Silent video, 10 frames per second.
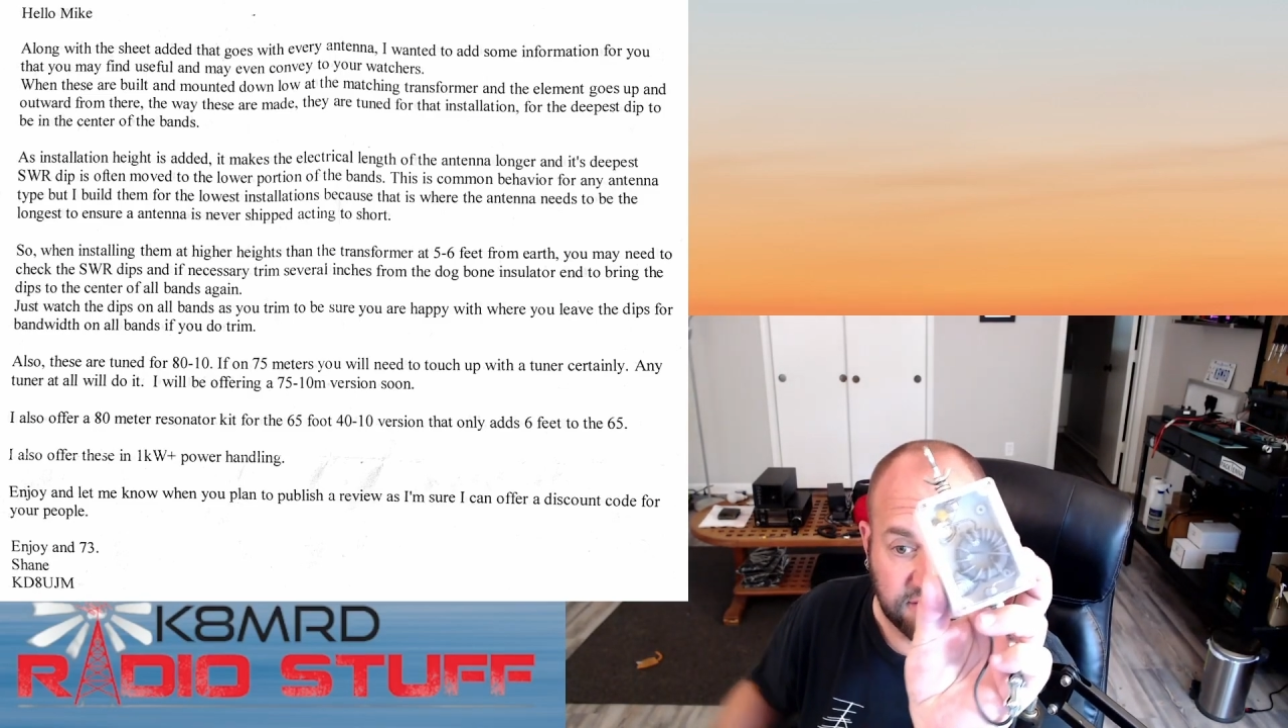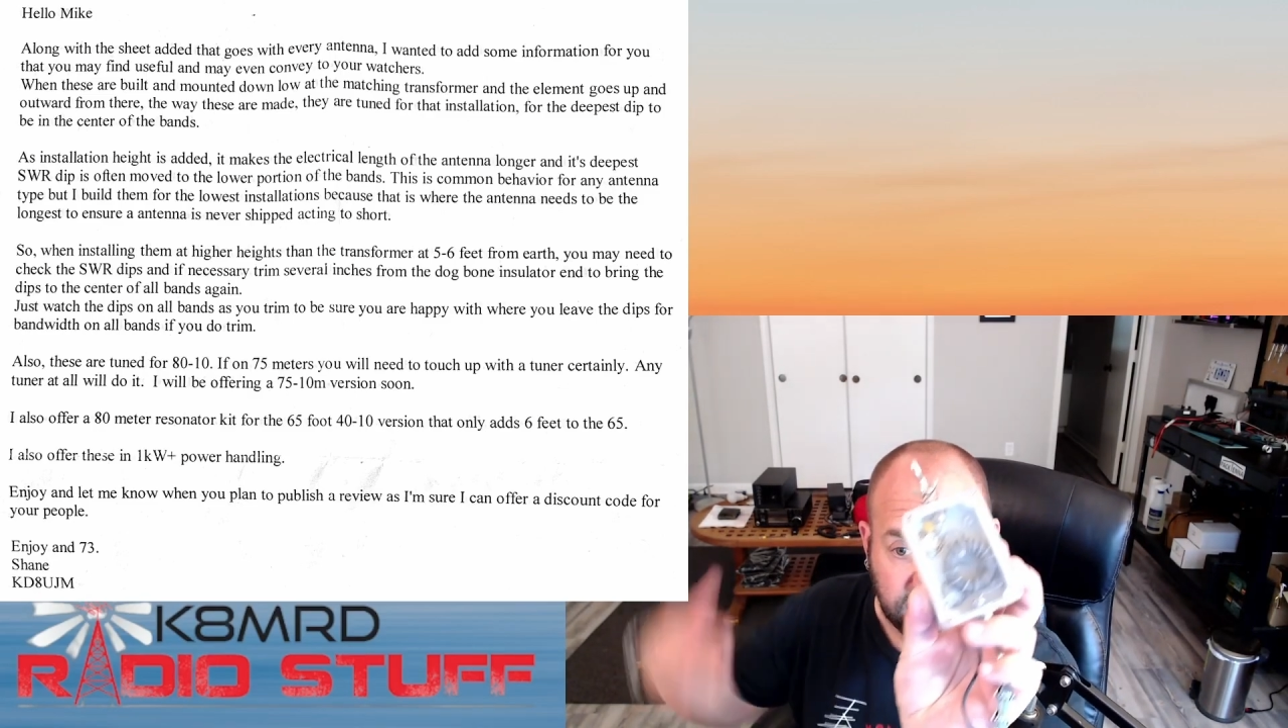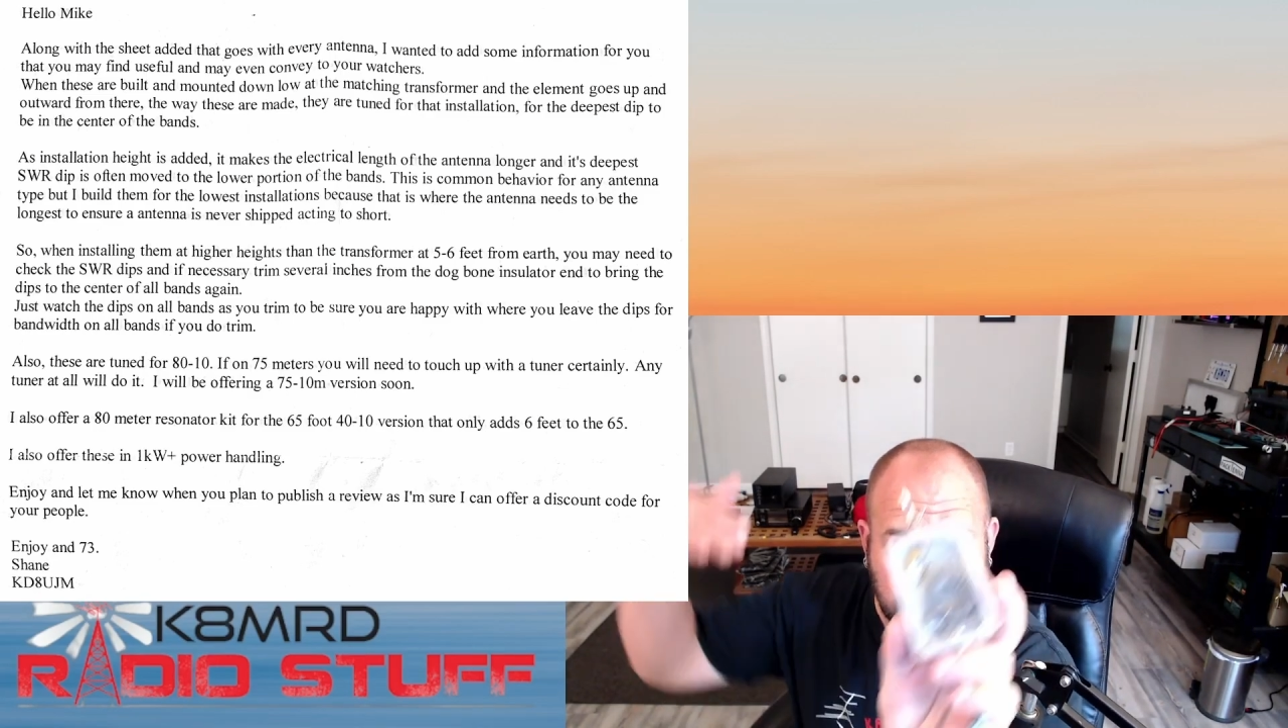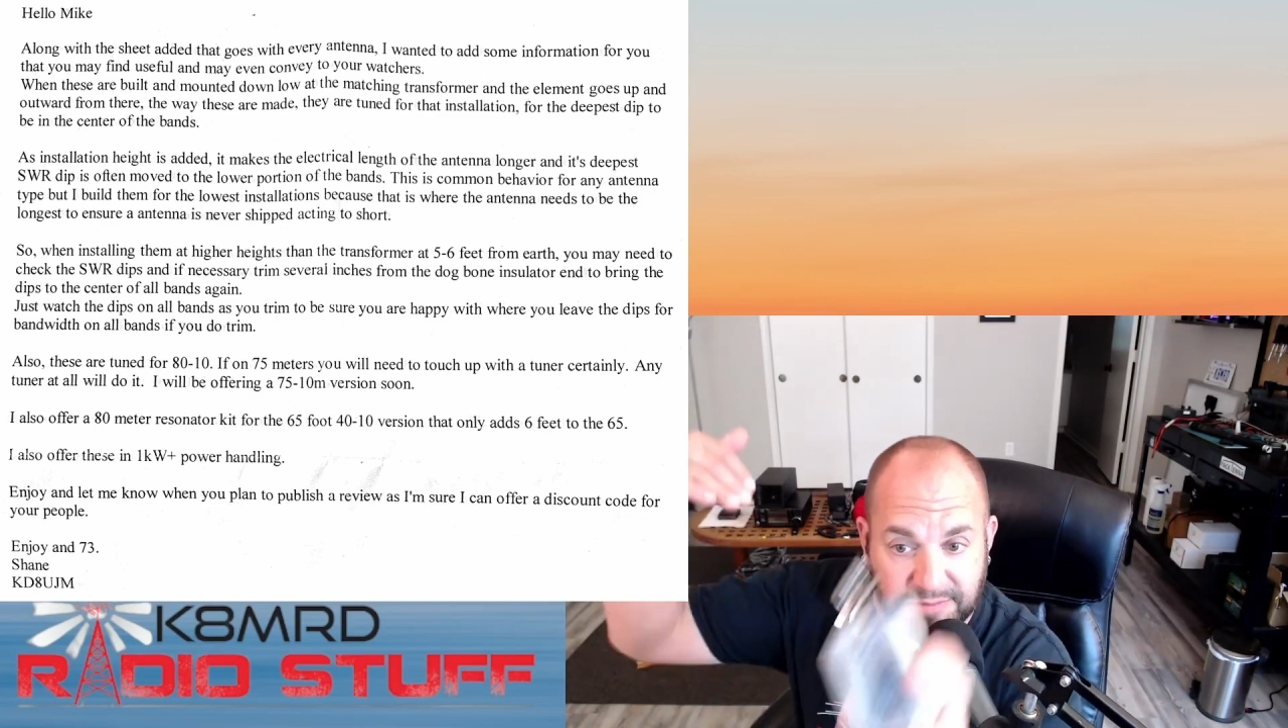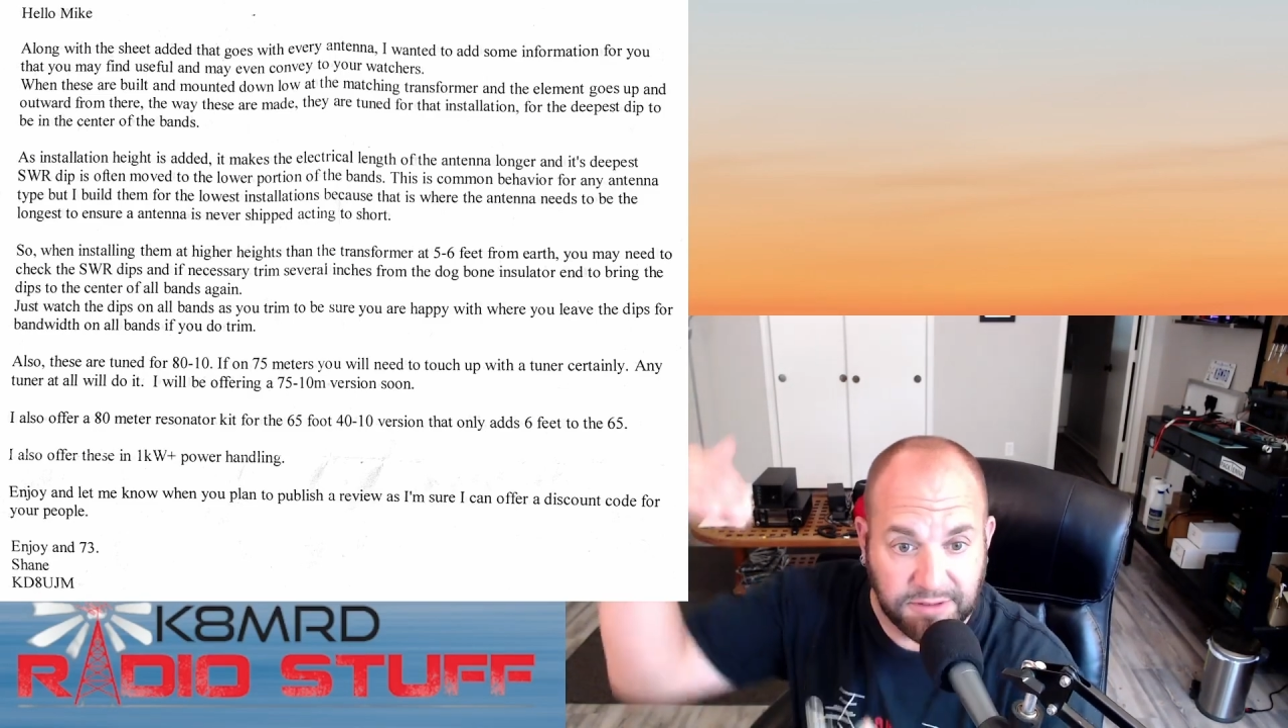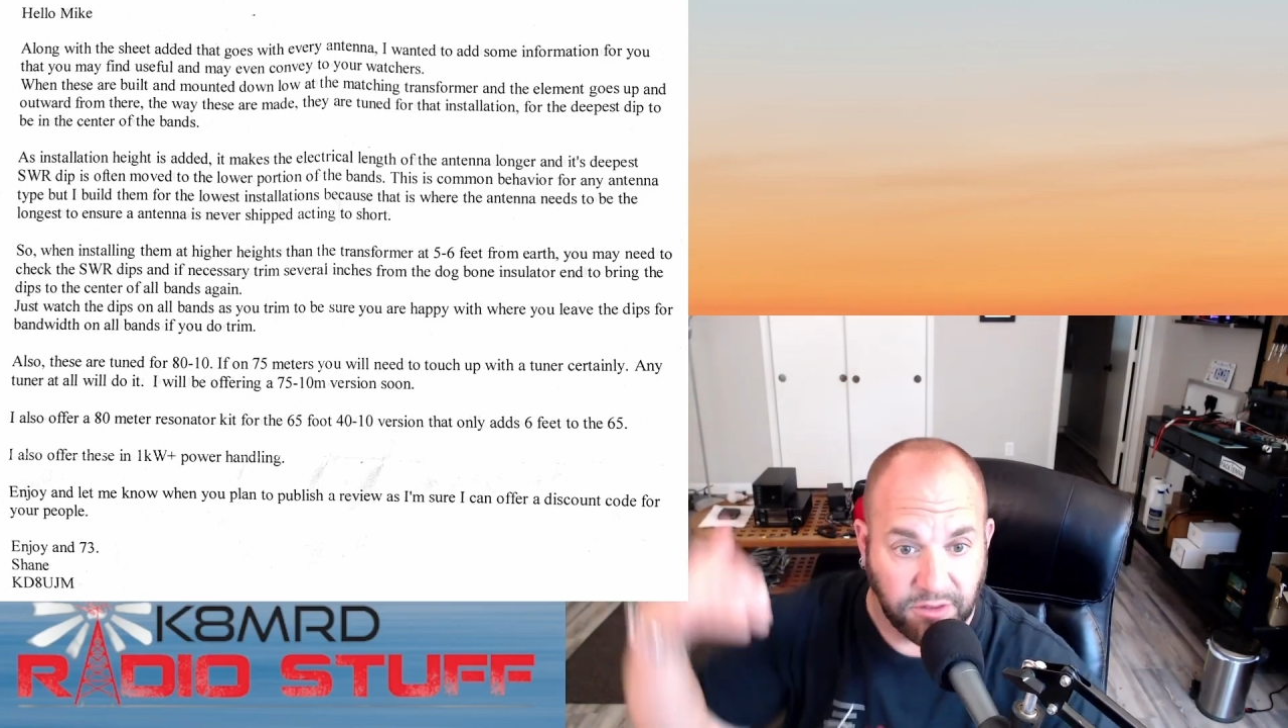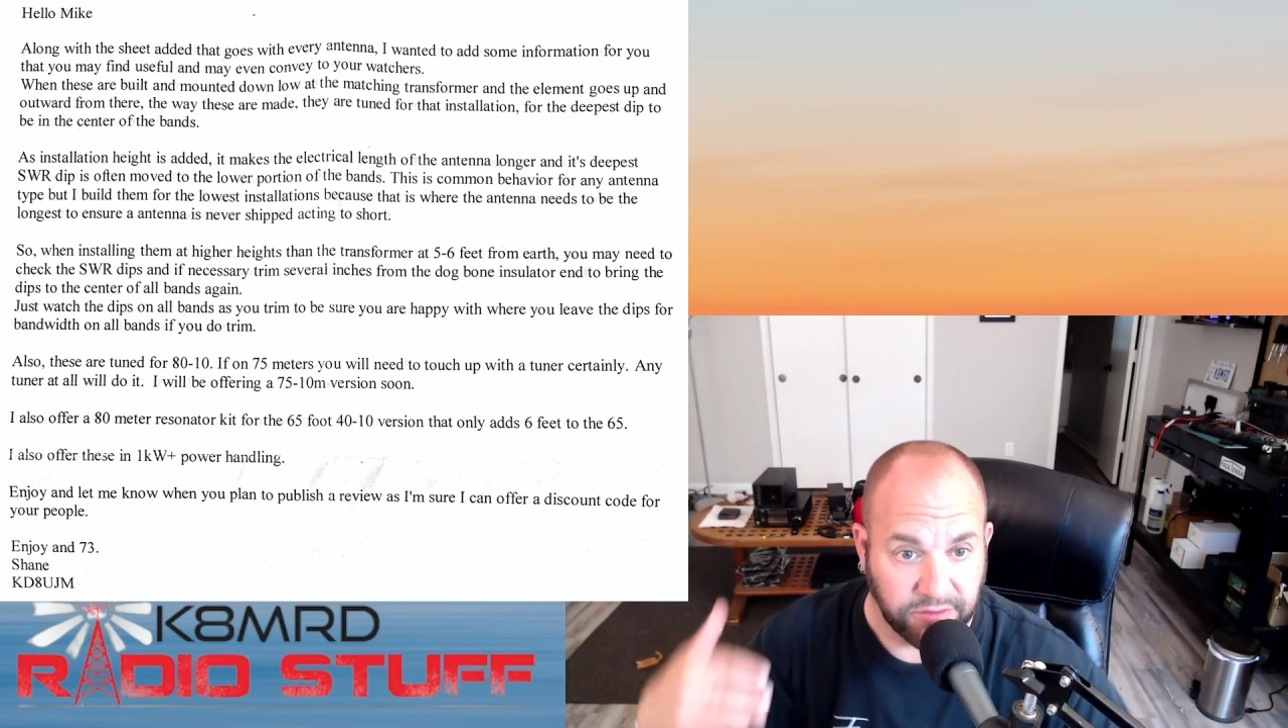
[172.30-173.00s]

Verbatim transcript: needs to be low